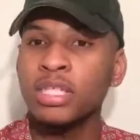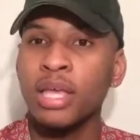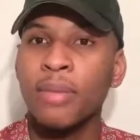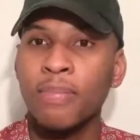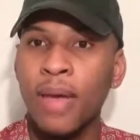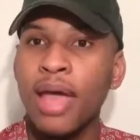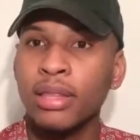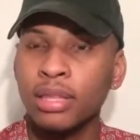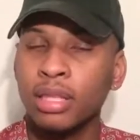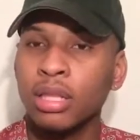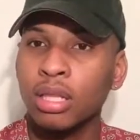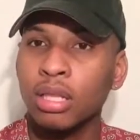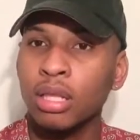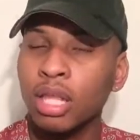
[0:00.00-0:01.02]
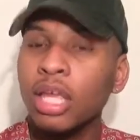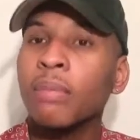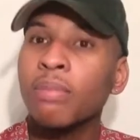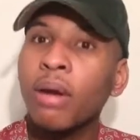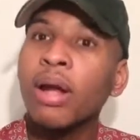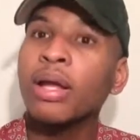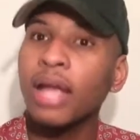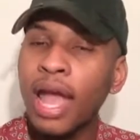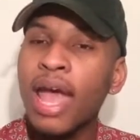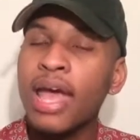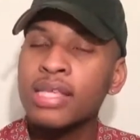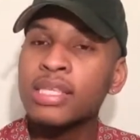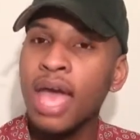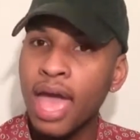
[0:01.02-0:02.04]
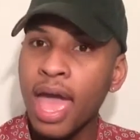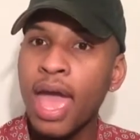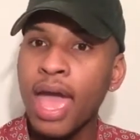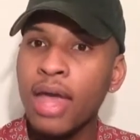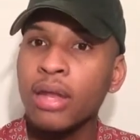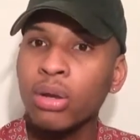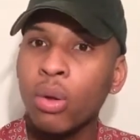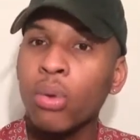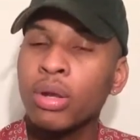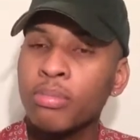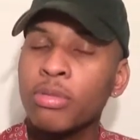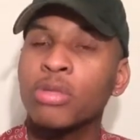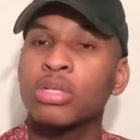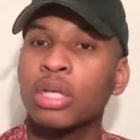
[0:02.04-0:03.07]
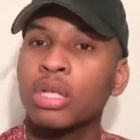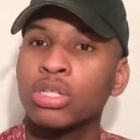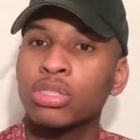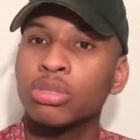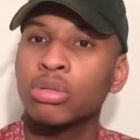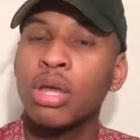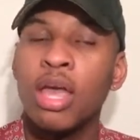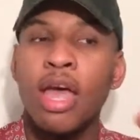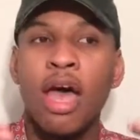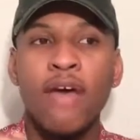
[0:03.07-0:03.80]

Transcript: impact Linkin Park has had on the music industry?